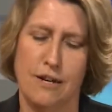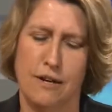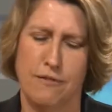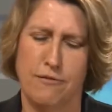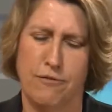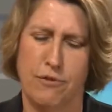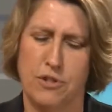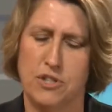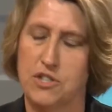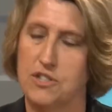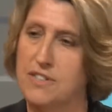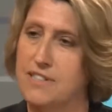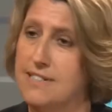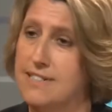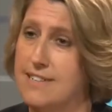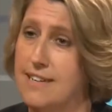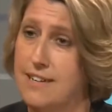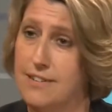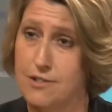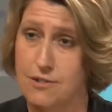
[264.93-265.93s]
Unfortunately,
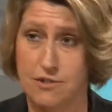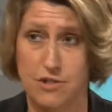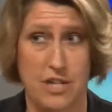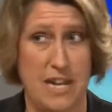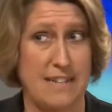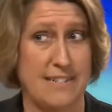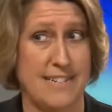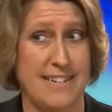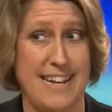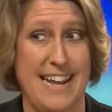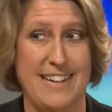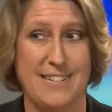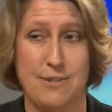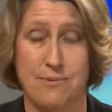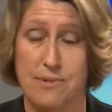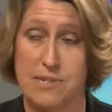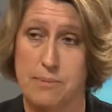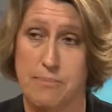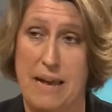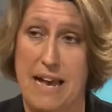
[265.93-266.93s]
Senator Johnson
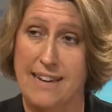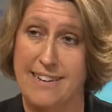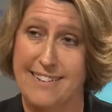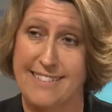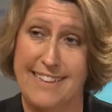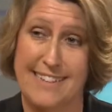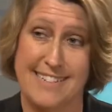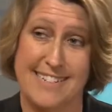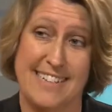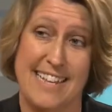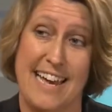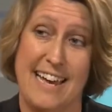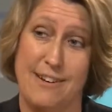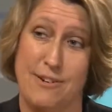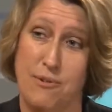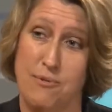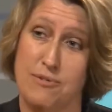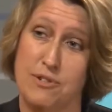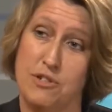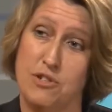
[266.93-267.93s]
hasn't responded to
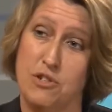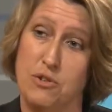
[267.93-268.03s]
that in over